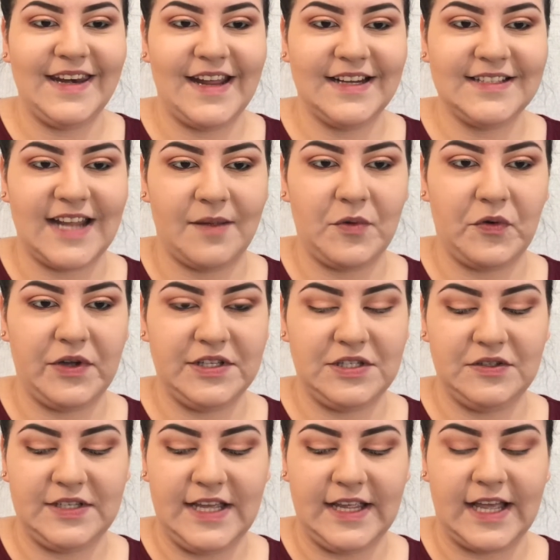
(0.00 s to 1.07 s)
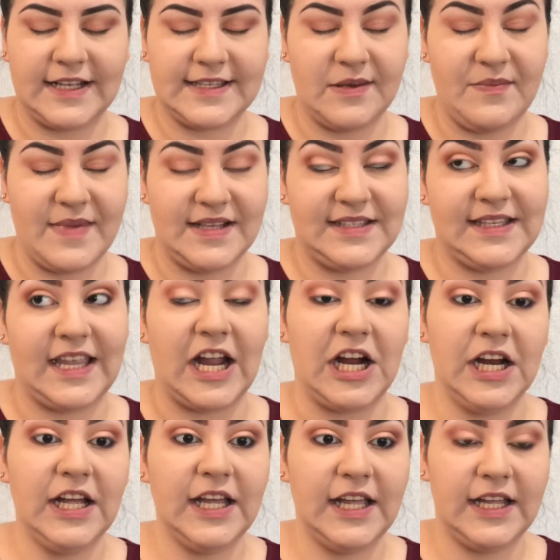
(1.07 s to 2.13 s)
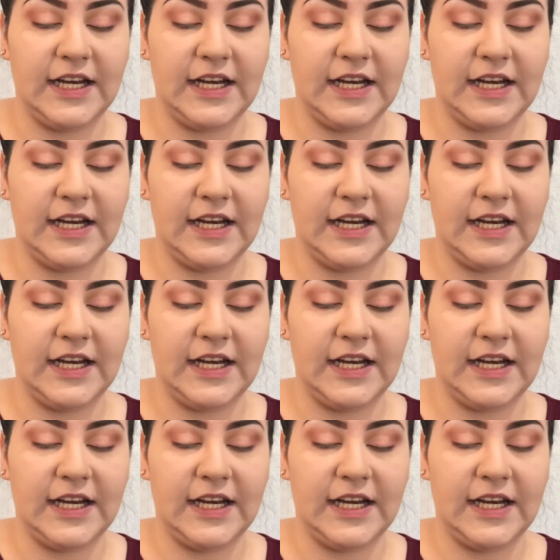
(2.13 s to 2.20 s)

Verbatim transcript: next I'm going to take some mascara